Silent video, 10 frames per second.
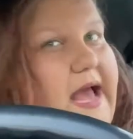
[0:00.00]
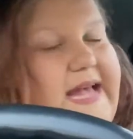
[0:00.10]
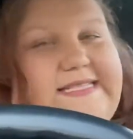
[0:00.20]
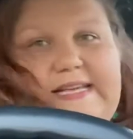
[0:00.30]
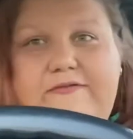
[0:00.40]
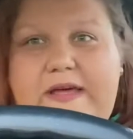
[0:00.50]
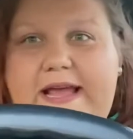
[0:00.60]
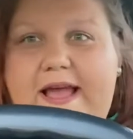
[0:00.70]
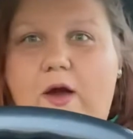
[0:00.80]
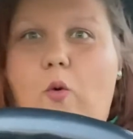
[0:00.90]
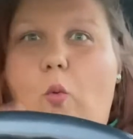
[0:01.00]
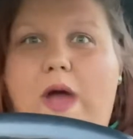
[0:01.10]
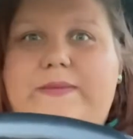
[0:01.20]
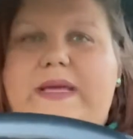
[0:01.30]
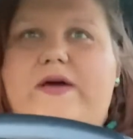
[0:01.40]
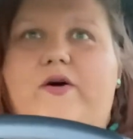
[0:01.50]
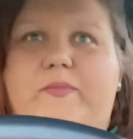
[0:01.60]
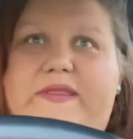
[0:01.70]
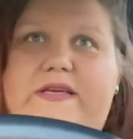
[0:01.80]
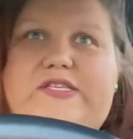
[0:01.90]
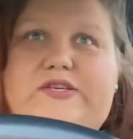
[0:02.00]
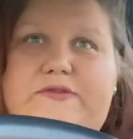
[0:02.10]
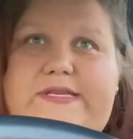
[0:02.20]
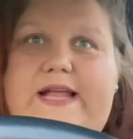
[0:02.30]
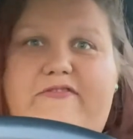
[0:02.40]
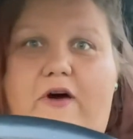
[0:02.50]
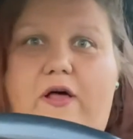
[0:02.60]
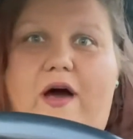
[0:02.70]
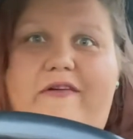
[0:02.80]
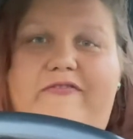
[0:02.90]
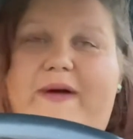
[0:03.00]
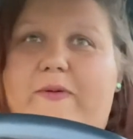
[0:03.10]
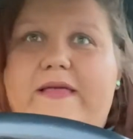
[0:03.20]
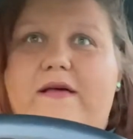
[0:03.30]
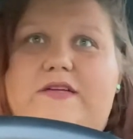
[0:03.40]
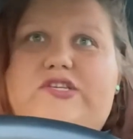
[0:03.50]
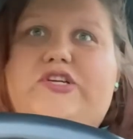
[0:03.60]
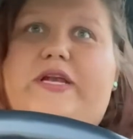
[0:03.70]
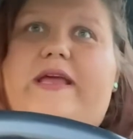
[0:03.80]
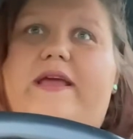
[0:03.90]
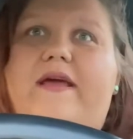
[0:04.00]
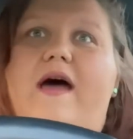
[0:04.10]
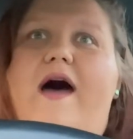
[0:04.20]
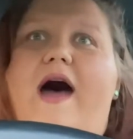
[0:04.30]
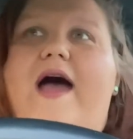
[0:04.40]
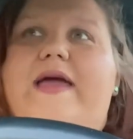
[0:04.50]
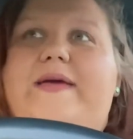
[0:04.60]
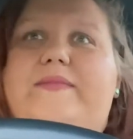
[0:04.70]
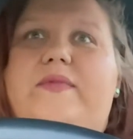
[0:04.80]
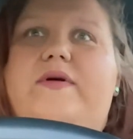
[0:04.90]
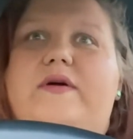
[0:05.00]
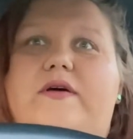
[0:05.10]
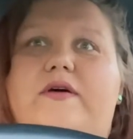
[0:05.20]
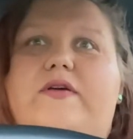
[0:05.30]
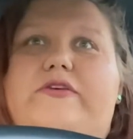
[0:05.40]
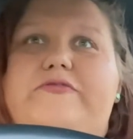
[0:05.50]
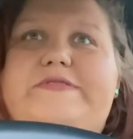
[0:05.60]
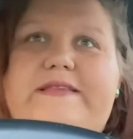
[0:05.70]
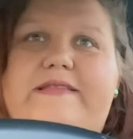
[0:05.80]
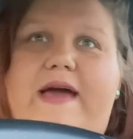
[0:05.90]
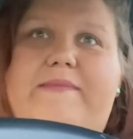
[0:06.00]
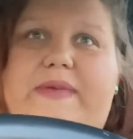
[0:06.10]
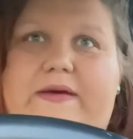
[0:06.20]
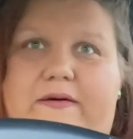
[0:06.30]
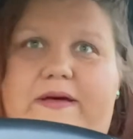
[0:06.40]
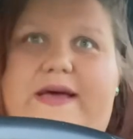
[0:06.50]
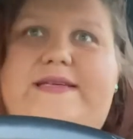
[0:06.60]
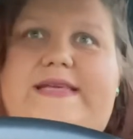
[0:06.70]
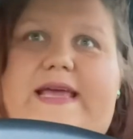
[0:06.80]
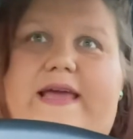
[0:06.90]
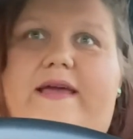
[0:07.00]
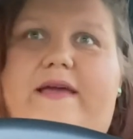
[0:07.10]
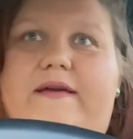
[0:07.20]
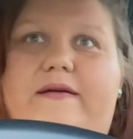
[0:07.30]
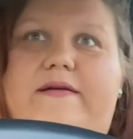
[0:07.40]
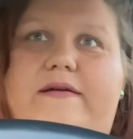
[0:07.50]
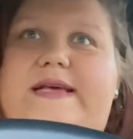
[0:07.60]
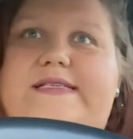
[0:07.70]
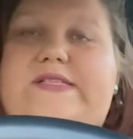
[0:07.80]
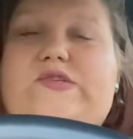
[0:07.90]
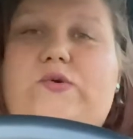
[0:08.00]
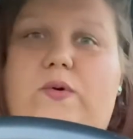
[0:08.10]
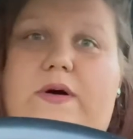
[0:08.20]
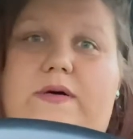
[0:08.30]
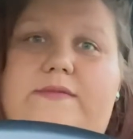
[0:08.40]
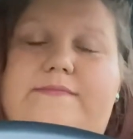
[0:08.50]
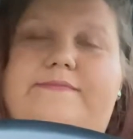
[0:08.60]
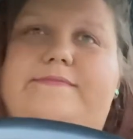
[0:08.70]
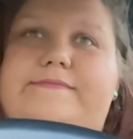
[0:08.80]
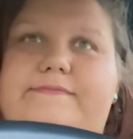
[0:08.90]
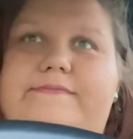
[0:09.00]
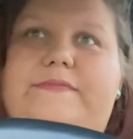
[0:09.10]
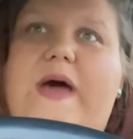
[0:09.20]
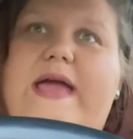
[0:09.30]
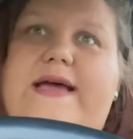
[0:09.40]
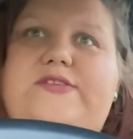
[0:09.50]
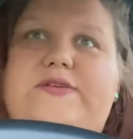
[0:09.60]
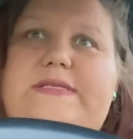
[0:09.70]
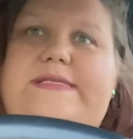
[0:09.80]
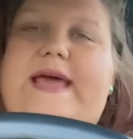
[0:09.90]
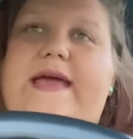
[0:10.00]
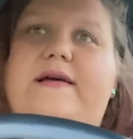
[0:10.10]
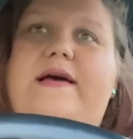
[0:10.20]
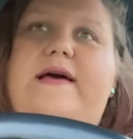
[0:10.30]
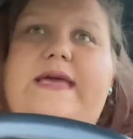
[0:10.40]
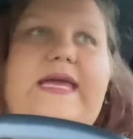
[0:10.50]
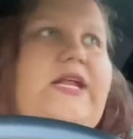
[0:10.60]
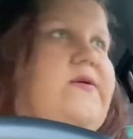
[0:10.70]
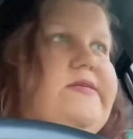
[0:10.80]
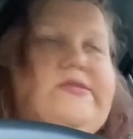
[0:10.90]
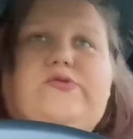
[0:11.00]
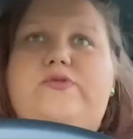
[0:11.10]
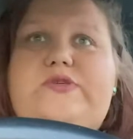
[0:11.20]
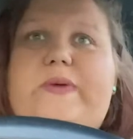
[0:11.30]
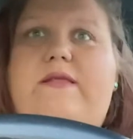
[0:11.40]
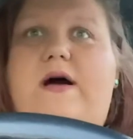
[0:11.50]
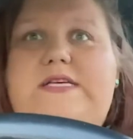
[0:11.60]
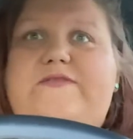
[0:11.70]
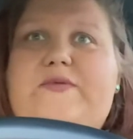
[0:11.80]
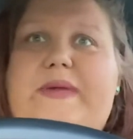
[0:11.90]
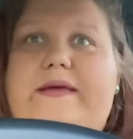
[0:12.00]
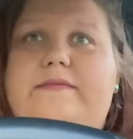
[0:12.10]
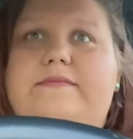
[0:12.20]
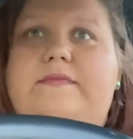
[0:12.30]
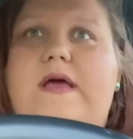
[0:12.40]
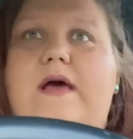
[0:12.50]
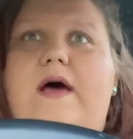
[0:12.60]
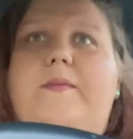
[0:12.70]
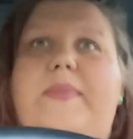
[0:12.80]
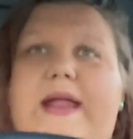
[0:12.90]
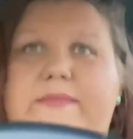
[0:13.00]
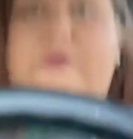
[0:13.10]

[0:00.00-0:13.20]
Instead of letting one meal be the excuse that I fall off my weight loss journey, I'm using that meal as a tool, I guess you could say. Keto is a tool to weight loss for me, but I'm